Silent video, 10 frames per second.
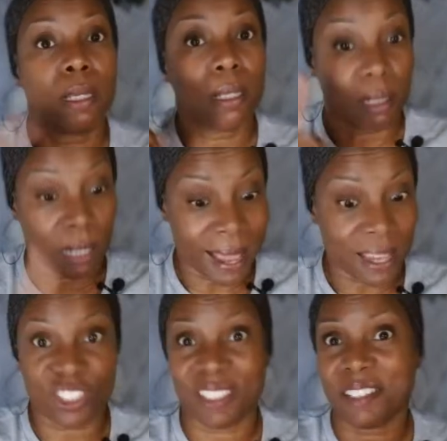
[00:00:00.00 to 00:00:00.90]

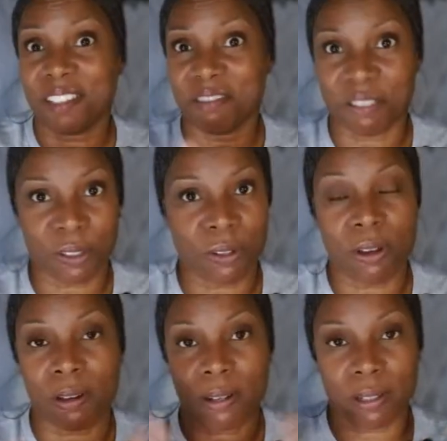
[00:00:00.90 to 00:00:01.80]
Lodging, rental
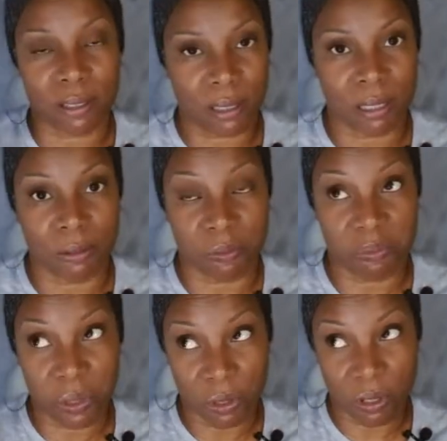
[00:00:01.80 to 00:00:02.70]
cars, it
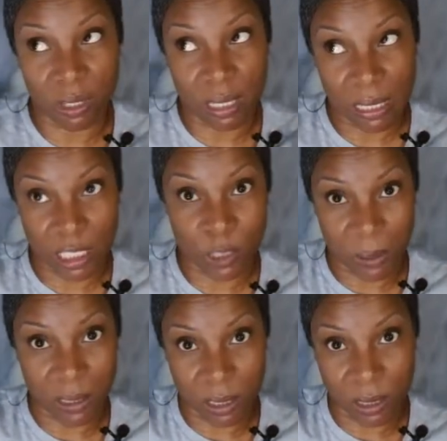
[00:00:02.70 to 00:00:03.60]
took
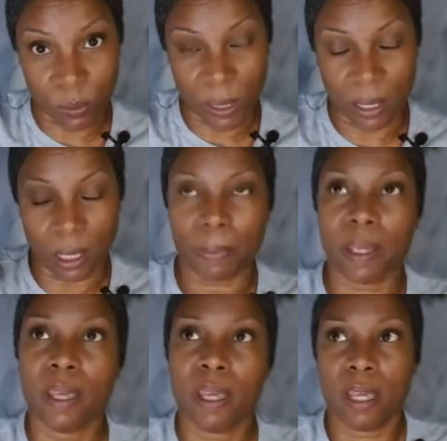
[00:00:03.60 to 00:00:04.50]
expenses way up.
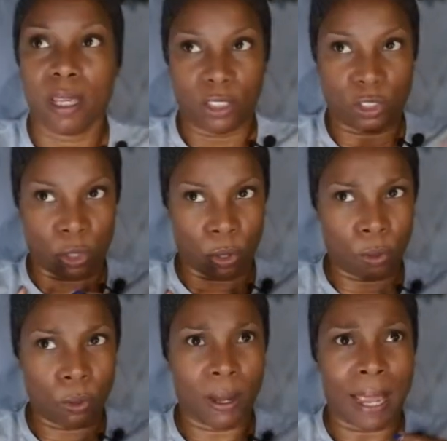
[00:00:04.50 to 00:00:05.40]

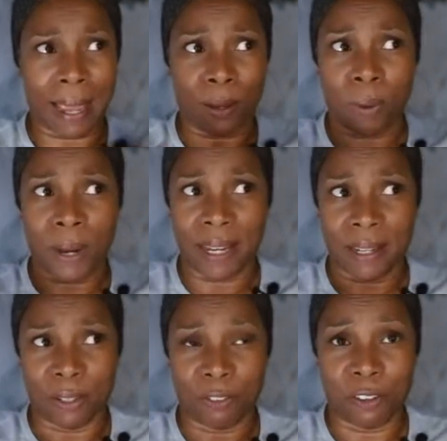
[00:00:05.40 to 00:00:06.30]
So I
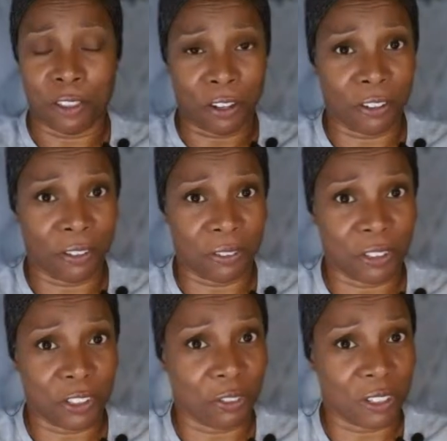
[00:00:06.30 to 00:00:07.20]
waited for the herd
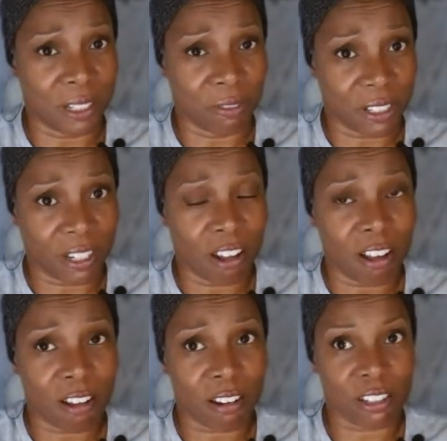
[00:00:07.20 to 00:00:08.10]
to rent their
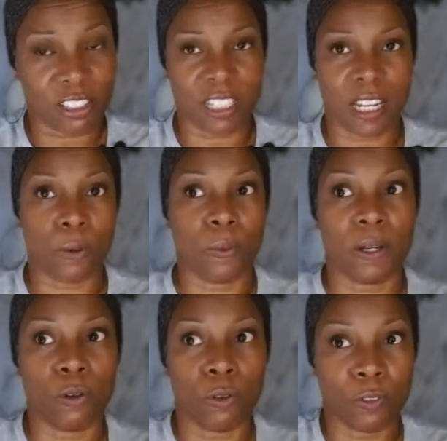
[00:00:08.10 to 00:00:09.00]
cars, and I went
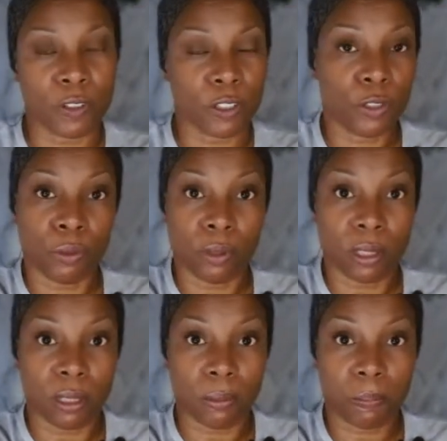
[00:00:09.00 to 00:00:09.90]
over to
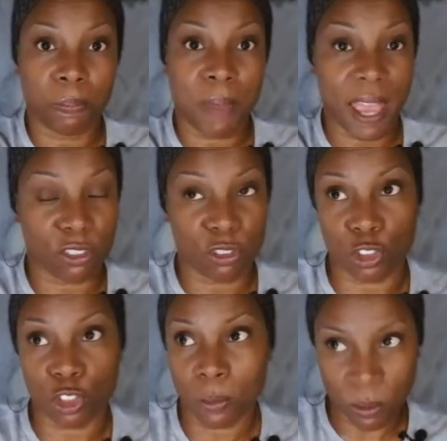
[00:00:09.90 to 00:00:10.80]
the passenger
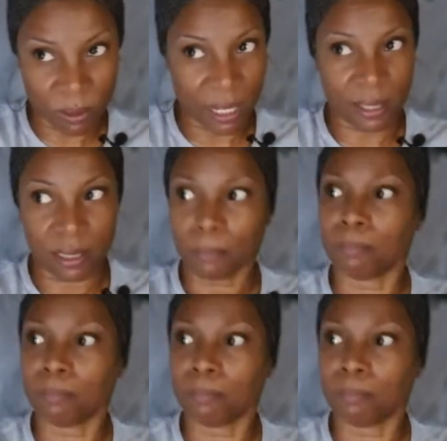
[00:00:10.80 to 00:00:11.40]
terminal desk.